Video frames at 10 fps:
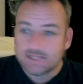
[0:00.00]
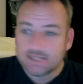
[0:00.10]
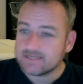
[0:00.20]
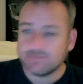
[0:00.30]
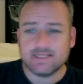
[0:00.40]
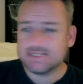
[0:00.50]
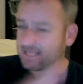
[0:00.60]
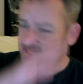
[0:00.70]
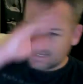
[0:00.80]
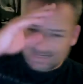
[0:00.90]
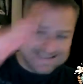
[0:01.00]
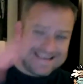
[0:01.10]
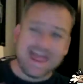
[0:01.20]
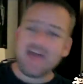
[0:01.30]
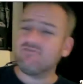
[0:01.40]
Some of these kids had
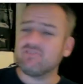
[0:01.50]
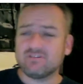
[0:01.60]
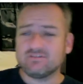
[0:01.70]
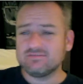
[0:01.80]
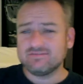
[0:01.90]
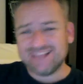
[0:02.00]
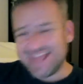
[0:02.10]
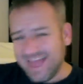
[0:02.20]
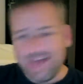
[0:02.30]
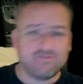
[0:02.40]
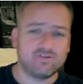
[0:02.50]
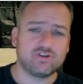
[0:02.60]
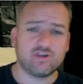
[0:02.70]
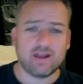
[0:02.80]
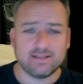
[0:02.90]
never, ever
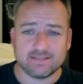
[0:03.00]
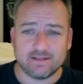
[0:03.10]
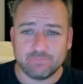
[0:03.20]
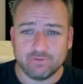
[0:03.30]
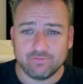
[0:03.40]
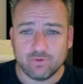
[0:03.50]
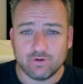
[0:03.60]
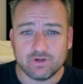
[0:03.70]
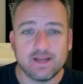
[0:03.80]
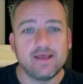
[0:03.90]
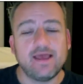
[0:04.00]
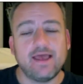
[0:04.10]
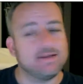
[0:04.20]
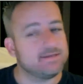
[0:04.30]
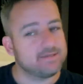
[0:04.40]
tried this stuff before,
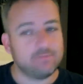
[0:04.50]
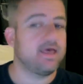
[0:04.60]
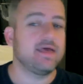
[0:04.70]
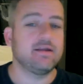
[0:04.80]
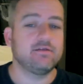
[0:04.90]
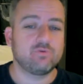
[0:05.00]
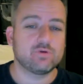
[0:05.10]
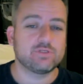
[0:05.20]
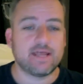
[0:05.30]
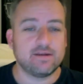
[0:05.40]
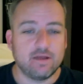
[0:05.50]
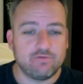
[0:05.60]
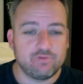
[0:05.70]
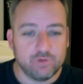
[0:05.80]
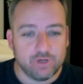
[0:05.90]
and some had, of course, had a
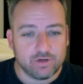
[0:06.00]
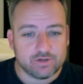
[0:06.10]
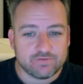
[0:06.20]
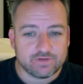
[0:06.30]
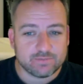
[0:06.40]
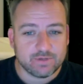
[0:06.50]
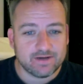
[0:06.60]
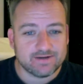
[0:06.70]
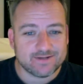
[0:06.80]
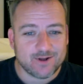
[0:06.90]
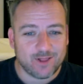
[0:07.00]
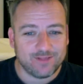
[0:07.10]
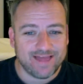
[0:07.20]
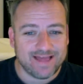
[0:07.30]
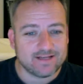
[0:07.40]
few years of experience and all of
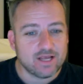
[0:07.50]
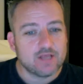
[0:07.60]
that.